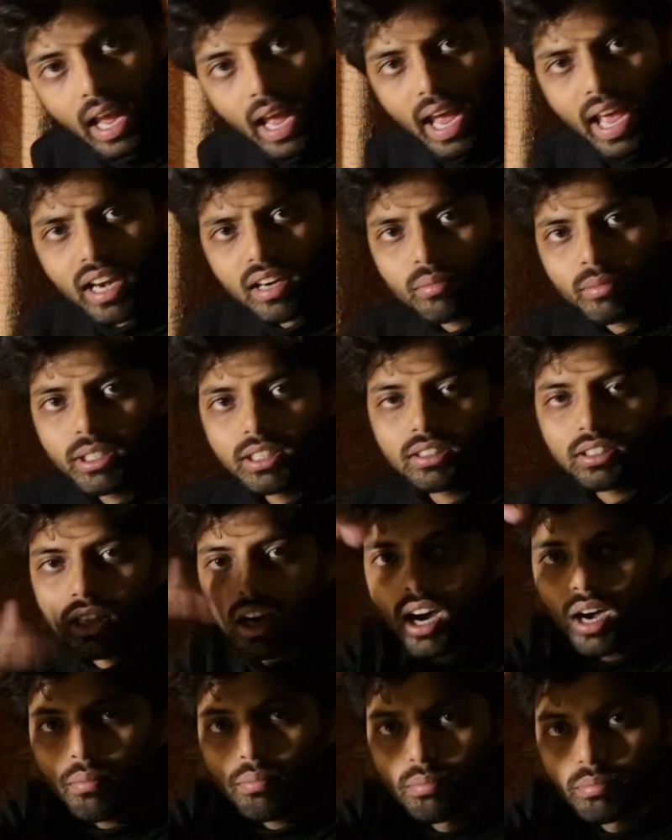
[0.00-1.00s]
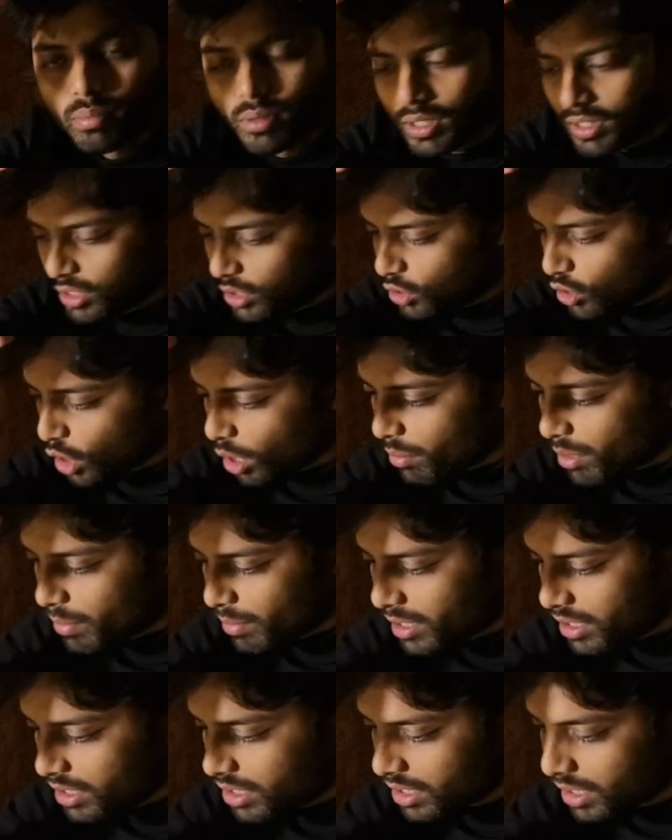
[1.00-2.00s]
An means up, tomy
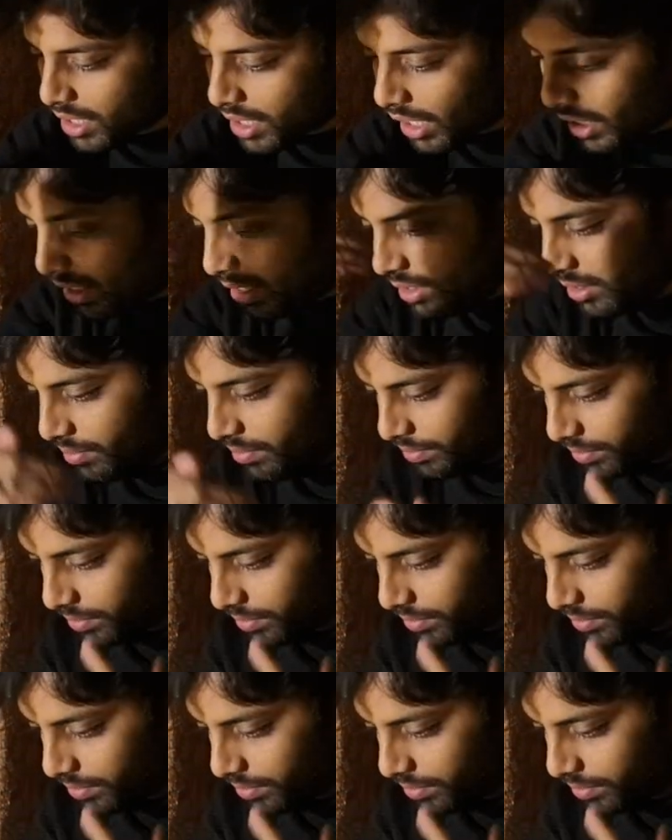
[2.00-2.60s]
means cut.